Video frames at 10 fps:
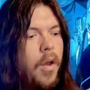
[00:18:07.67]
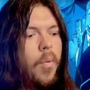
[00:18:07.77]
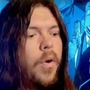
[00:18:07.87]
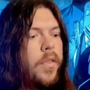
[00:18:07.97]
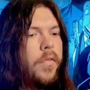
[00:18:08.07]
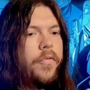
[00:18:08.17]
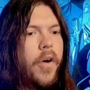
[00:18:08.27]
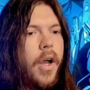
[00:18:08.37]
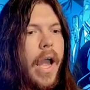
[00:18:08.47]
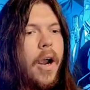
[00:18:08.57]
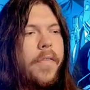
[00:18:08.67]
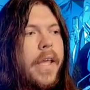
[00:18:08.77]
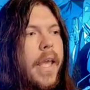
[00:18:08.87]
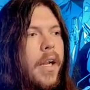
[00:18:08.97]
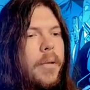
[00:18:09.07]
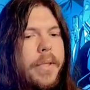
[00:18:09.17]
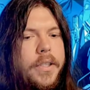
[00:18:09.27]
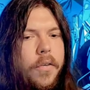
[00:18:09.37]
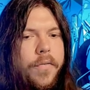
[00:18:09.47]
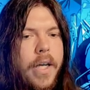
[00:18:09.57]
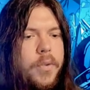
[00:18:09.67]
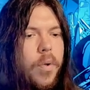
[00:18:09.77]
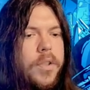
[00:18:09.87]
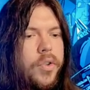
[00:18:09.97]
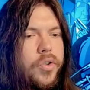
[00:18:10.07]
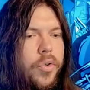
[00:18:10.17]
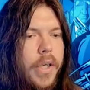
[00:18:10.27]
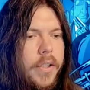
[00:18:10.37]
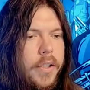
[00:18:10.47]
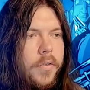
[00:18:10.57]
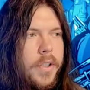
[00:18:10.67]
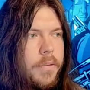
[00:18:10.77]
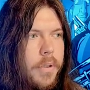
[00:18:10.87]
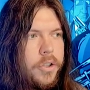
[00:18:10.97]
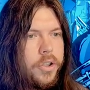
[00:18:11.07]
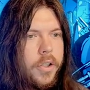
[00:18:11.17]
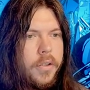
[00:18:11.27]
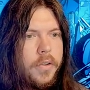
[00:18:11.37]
What the fuck? How are they killing me so fast? What's the trick to do this mission?